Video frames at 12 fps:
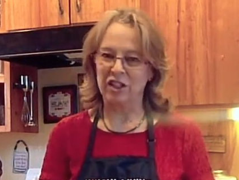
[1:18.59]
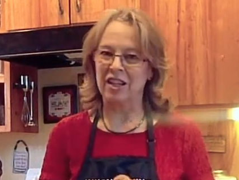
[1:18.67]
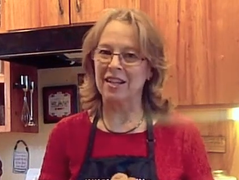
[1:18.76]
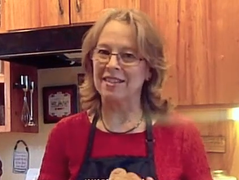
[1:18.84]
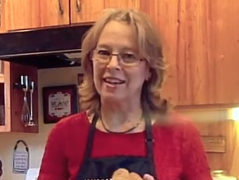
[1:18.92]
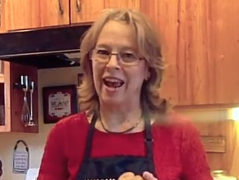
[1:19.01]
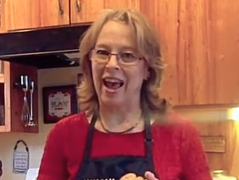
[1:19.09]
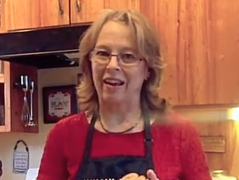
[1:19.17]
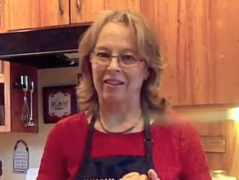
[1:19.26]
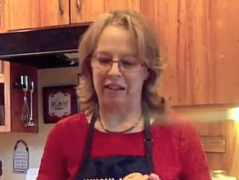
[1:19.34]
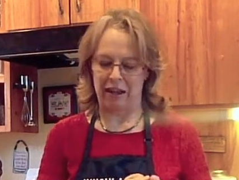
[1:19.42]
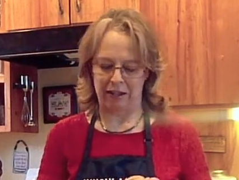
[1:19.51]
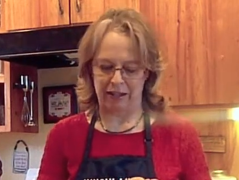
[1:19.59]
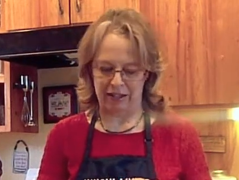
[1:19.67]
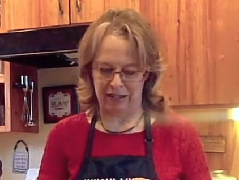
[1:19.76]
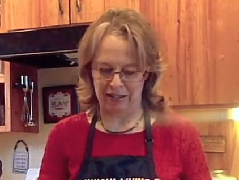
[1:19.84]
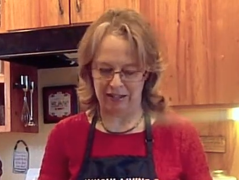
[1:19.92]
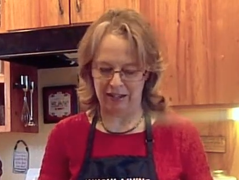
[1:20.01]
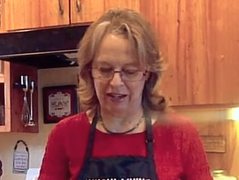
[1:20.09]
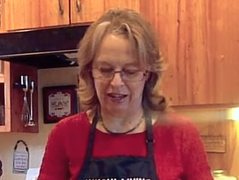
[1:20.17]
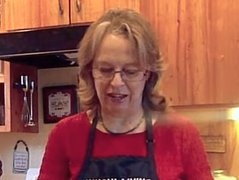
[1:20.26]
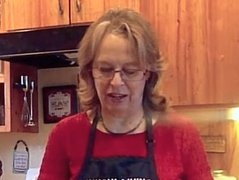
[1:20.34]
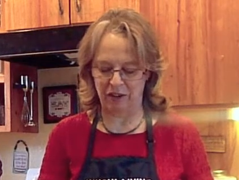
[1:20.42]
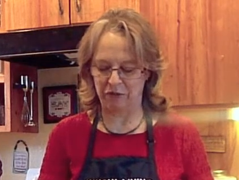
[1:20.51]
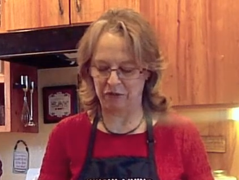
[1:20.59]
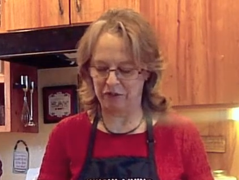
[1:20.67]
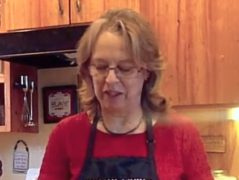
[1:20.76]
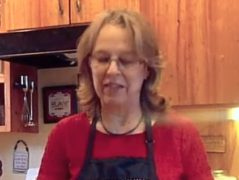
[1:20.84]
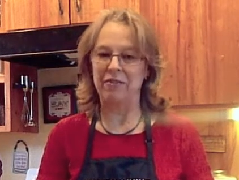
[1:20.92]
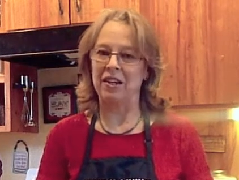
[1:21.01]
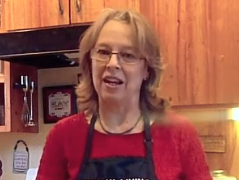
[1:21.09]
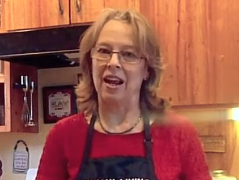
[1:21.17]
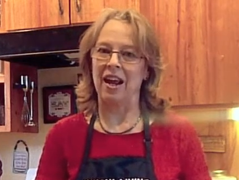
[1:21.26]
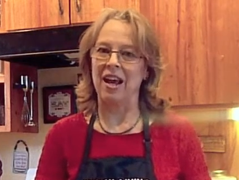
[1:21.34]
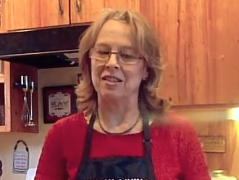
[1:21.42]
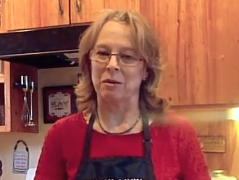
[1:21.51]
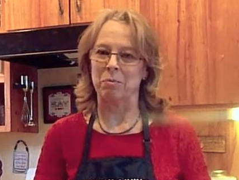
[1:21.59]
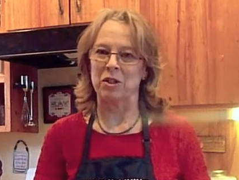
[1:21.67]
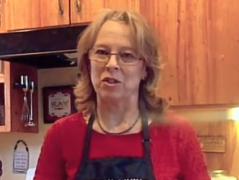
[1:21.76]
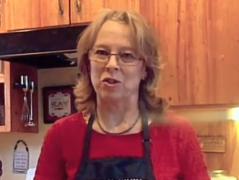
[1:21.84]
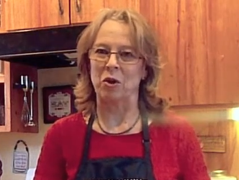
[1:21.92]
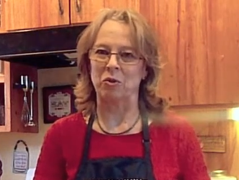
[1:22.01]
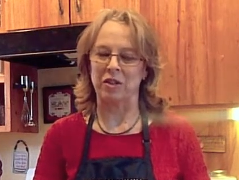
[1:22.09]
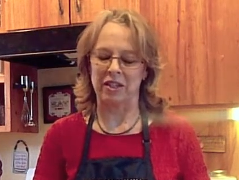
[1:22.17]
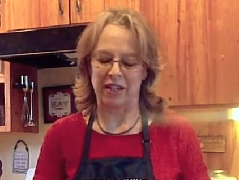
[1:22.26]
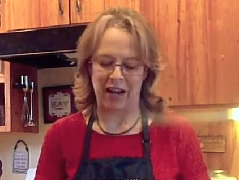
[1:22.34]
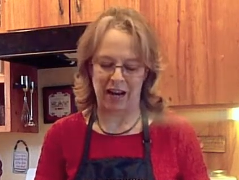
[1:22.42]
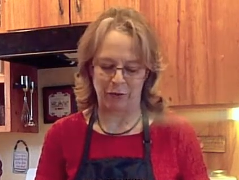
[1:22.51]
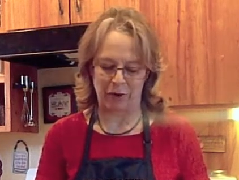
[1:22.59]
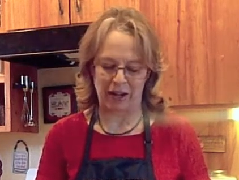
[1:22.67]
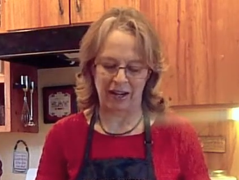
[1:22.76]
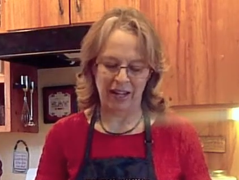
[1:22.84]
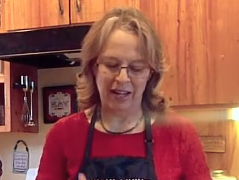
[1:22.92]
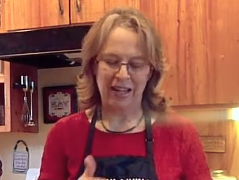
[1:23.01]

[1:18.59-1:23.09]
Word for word: doesn't act like this if, if it hasn't been soaked and dehydrated.